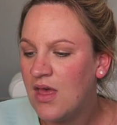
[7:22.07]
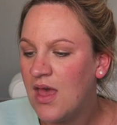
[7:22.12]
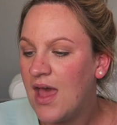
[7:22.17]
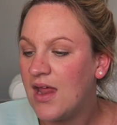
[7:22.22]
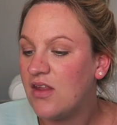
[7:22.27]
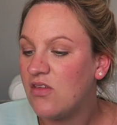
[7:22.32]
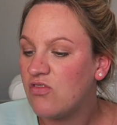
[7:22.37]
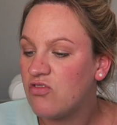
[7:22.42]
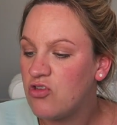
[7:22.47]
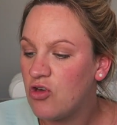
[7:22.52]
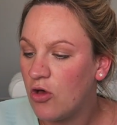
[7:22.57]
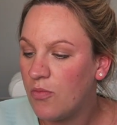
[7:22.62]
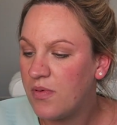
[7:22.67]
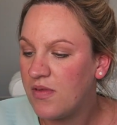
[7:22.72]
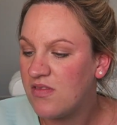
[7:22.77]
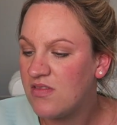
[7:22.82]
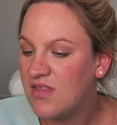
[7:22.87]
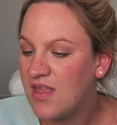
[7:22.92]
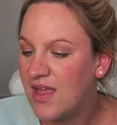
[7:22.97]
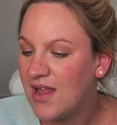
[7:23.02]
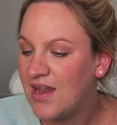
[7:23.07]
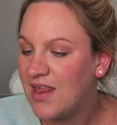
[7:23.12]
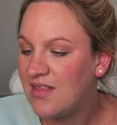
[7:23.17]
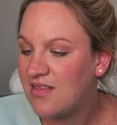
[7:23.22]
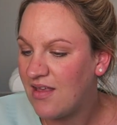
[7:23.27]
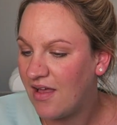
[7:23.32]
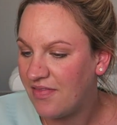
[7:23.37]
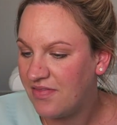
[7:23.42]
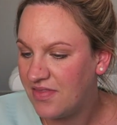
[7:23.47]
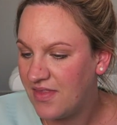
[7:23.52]
and its job is nearly
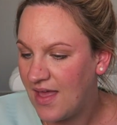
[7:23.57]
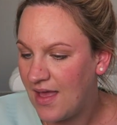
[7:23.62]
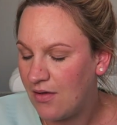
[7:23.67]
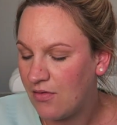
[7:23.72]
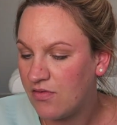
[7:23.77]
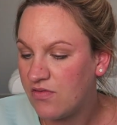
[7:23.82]
done now.